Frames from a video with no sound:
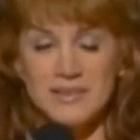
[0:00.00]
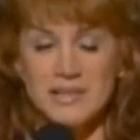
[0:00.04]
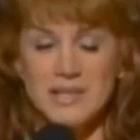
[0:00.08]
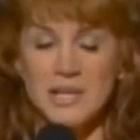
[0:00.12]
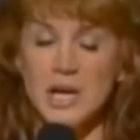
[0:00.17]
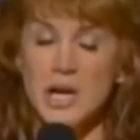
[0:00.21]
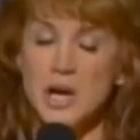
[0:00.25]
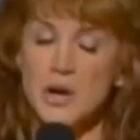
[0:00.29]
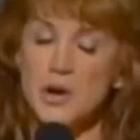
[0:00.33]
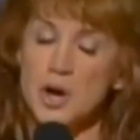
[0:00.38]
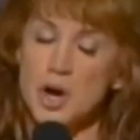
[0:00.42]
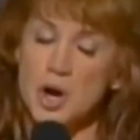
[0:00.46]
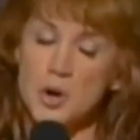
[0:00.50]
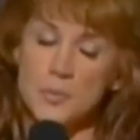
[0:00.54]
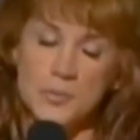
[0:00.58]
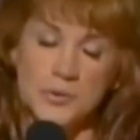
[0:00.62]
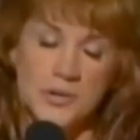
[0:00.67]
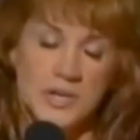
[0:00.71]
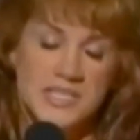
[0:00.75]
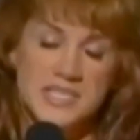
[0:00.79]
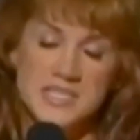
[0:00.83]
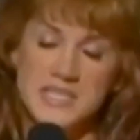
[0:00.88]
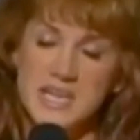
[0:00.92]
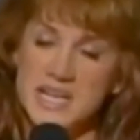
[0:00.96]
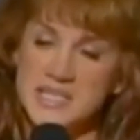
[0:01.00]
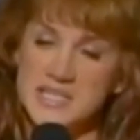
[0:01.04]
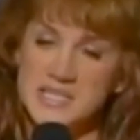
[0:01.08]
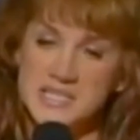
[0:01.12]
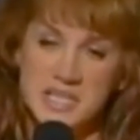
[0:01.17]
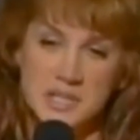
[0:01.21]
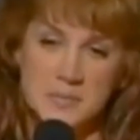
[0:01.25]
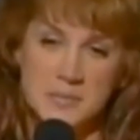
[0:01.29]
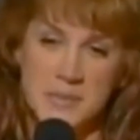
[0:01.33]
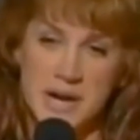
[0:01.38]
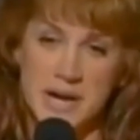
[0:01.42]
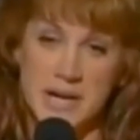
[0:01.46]
No, Oprah, it's not
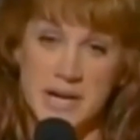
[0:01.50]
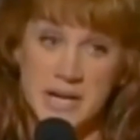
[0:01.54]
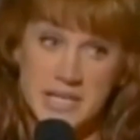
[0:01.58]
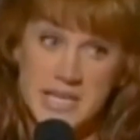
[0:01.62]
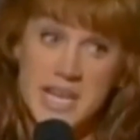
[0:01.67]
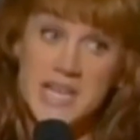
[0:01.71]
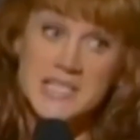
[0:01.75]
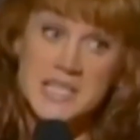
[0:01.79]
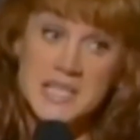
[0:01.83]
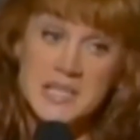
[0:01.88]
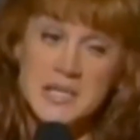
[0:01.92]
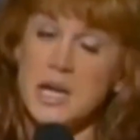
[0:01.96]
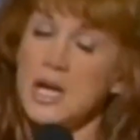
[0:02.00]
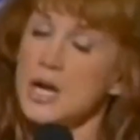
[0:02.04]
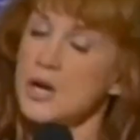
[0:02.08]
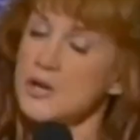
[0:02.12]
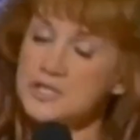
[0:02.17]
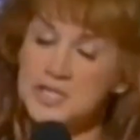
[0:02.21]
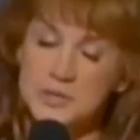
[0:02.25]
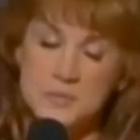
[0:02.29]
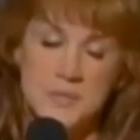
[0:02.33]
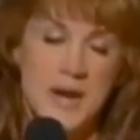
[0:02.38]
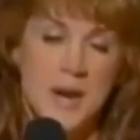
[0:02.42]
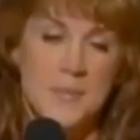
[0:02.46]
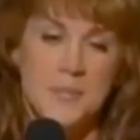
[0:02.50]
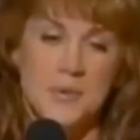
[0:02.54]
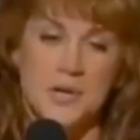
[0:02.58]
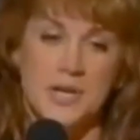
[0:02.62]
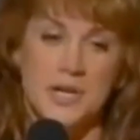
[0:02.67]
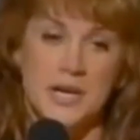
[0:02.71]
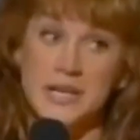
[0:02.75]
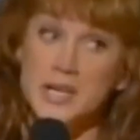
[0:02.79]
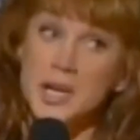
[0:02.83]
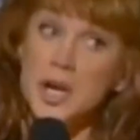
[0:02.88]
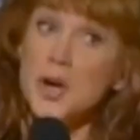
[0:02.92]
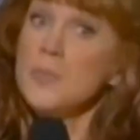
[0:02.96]
stigmata. Yes, no, it's a paper
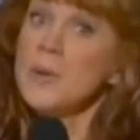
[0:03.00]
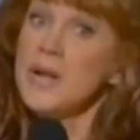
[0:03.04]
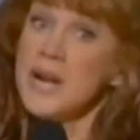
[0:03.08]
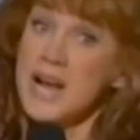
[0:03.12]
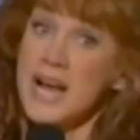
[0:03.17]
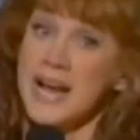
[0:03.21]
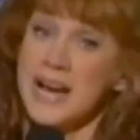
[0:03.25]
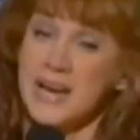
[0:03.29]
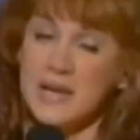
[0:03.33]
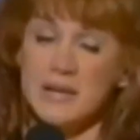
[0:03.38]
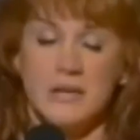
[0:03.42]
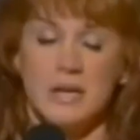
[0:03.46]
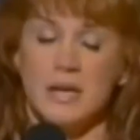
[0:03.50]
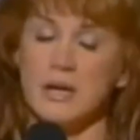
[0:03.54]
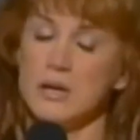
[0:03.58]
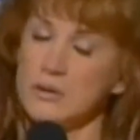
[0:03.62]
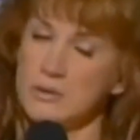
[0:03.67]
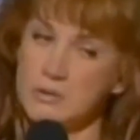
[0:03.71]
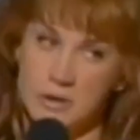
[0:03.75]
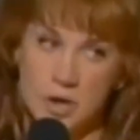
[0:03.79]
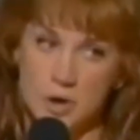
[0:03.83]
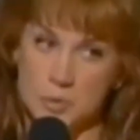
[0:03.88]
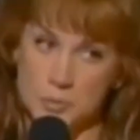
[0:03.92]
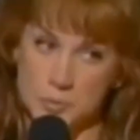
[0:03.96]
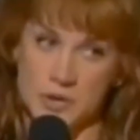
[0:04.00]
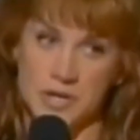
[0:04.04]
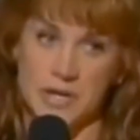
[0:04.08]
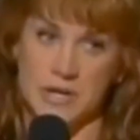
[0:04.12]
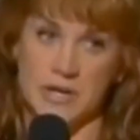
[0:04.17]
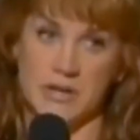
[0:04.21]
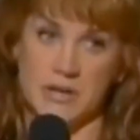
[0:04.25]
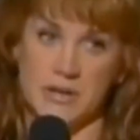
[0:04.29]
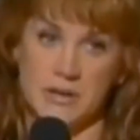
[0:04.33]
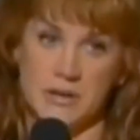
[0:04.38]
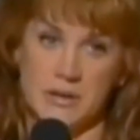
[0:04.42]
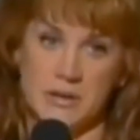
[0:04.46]
cut. No, but I... No, Oprah.
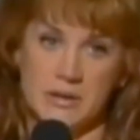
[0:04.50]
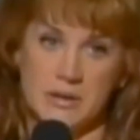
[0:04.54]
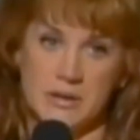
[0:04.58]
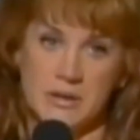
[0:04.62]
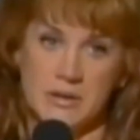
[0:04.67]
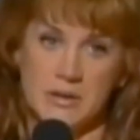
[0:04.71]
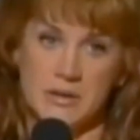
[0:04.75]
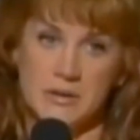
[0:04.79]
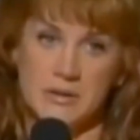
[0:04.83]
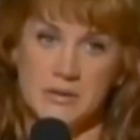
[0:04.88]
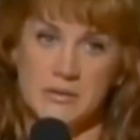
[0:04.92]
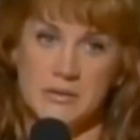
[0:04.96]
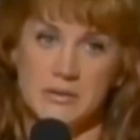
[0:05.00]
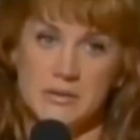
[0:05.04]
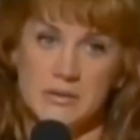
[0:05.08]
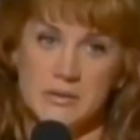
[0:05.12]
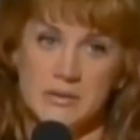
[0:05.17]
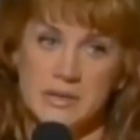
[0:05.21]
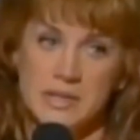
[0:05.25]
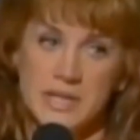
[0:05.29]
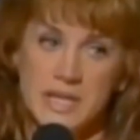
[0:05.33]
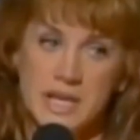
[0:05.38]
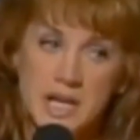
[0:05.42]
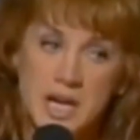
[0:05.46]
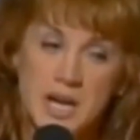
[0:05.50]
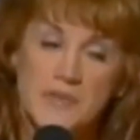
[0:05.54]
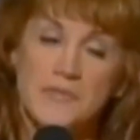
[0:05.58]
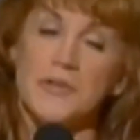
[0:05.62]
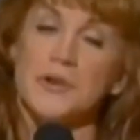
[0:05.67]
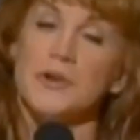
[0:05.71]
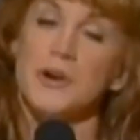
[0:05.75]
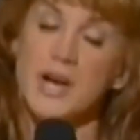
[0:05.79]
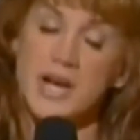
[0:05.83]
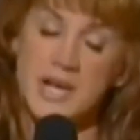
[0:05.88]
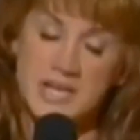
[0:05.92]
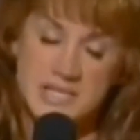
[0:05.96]
Get off the
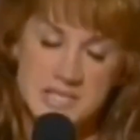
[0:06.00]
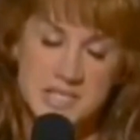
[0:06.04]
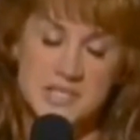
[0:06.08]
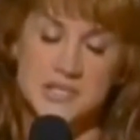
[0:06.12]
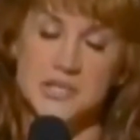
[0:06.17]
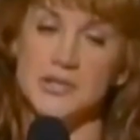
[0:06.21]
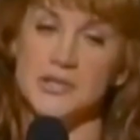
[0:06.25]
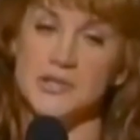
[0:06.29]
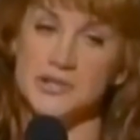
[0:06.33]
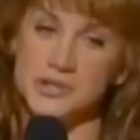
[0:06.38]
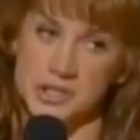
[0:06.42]
cross and do your